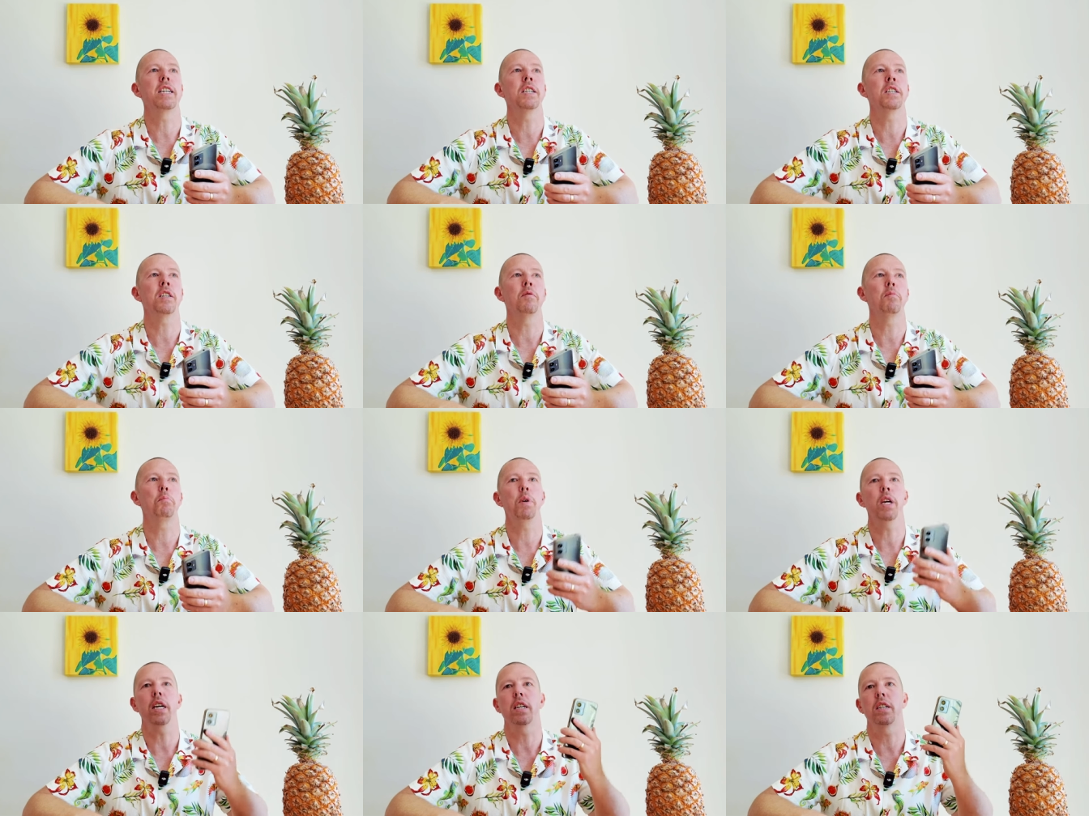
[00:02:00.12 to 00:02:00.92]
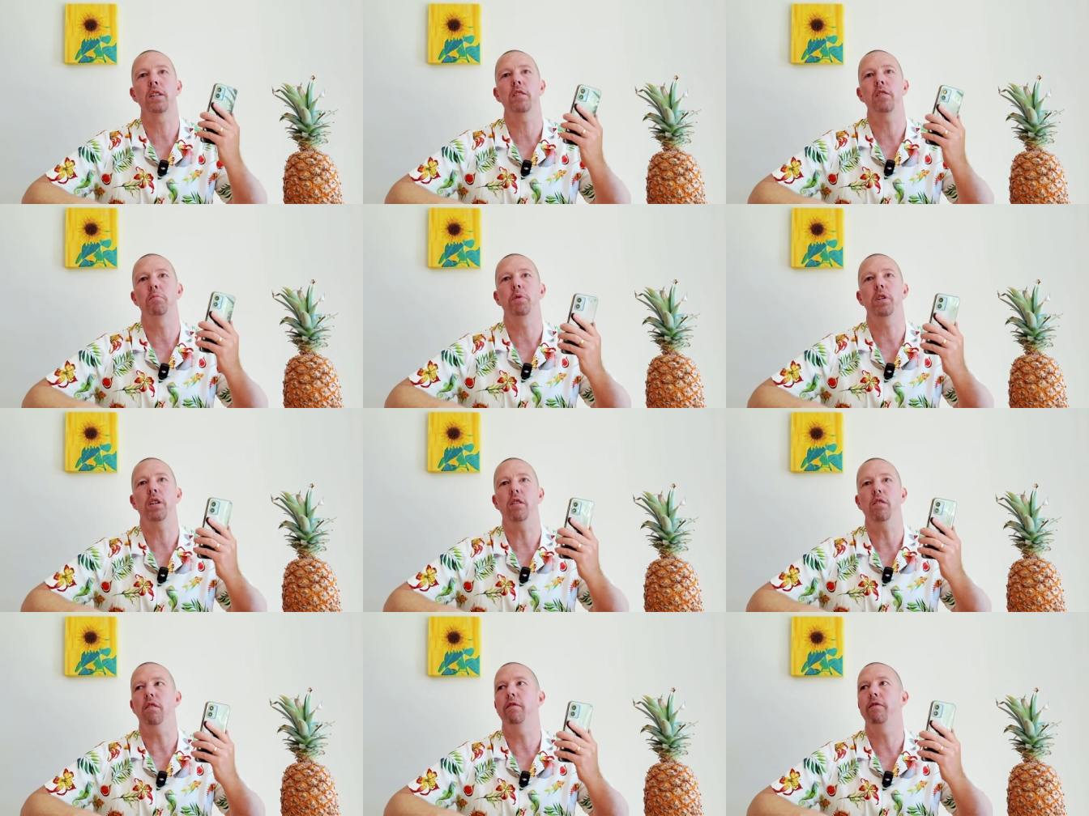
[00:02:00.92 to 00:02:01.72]
decent pics
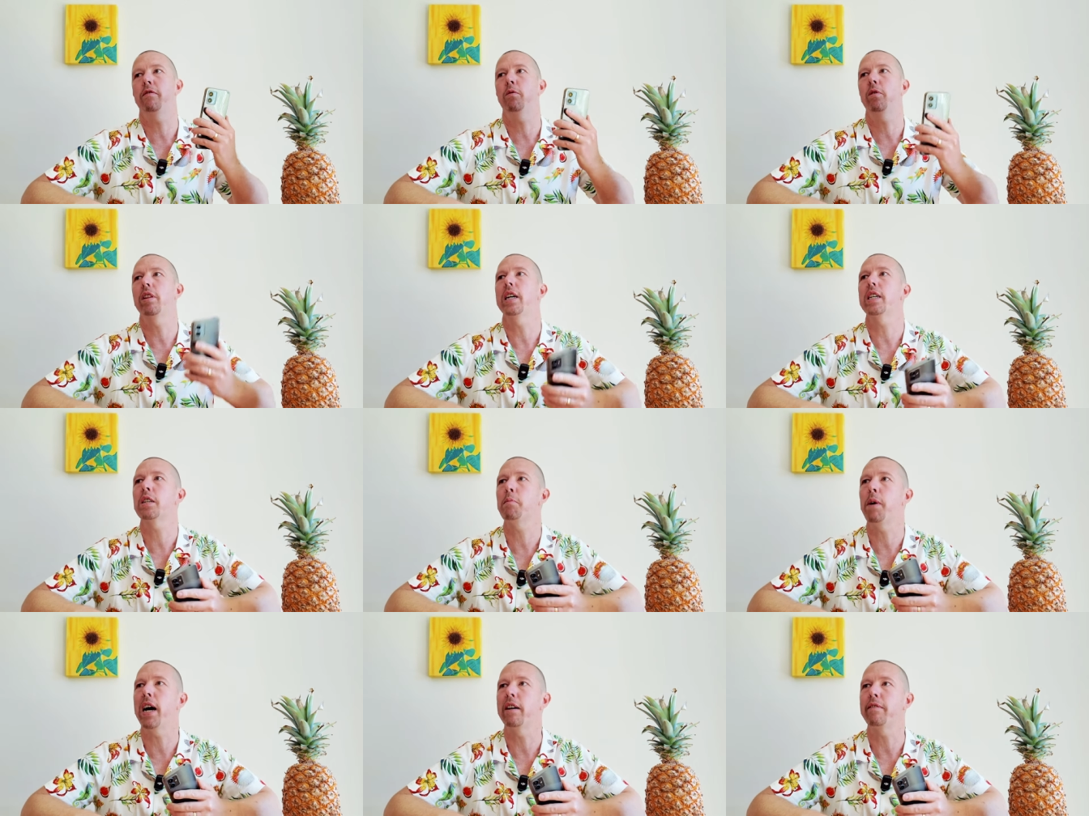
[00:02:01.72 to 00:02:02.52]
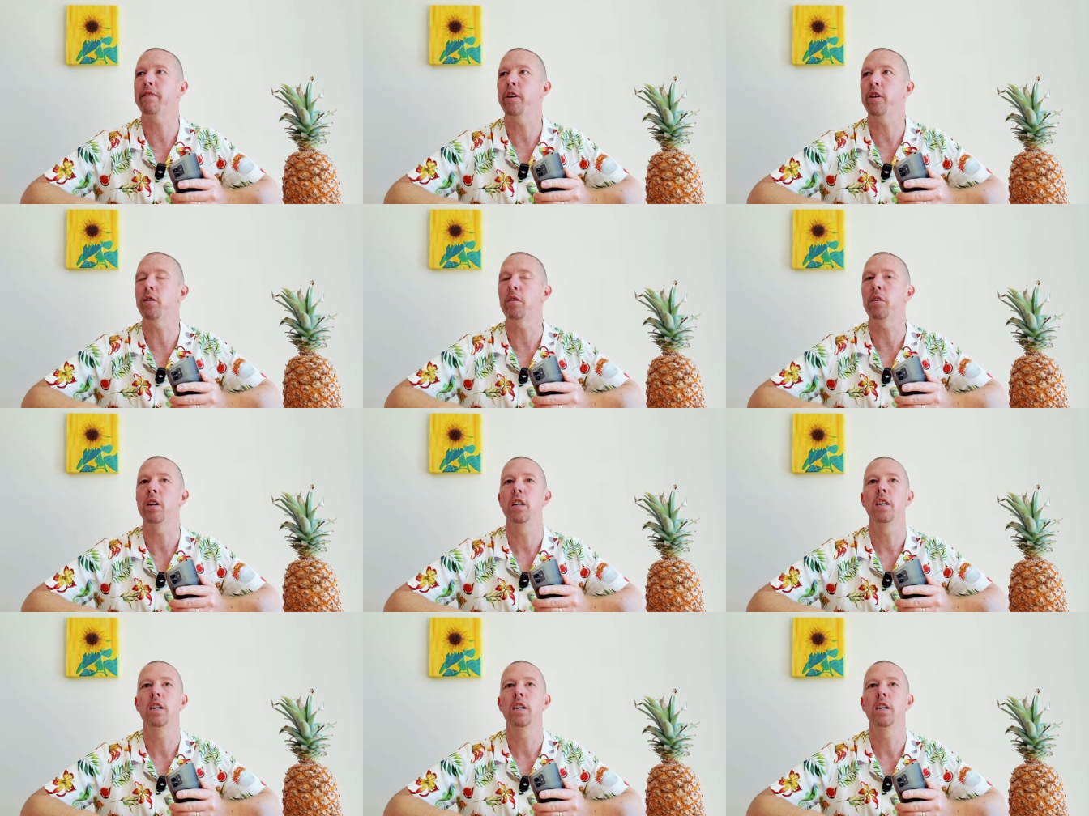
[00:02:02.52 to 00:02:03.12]
themselves with their smartphone.